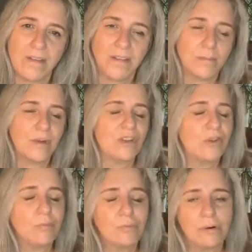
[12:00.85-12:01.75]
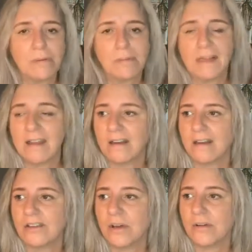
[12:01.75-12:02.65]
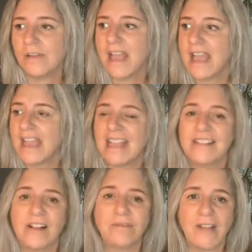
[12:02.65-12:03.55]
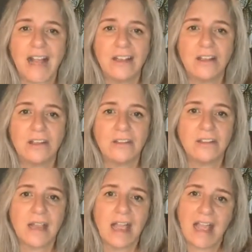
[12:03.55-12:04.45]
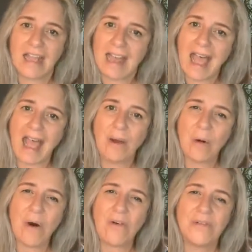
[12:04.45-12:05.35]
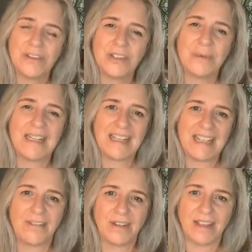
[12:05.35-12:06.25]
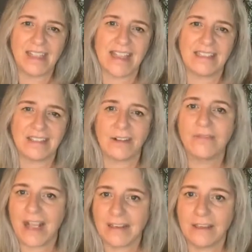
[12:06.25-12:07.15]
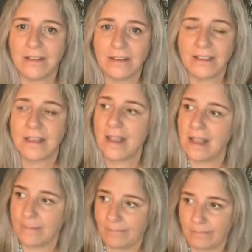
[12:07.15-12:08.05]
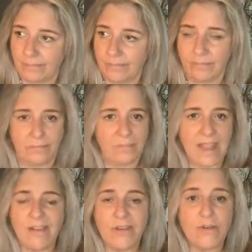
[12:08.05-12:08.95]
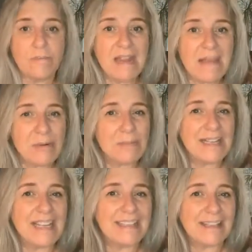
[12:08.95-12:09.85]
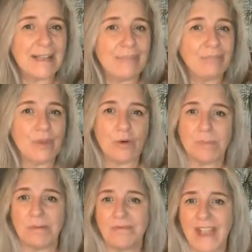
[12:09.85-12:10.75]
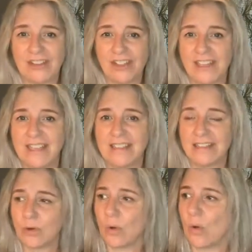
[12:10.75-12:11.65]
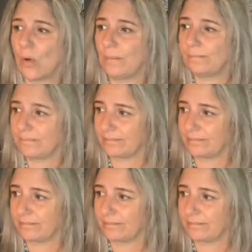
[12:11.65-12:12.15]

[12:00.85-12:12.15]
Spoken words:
of them, which you've probably heard of, is our values. And how often do we live against our values? If you're a people pleaser or a perfectionist, or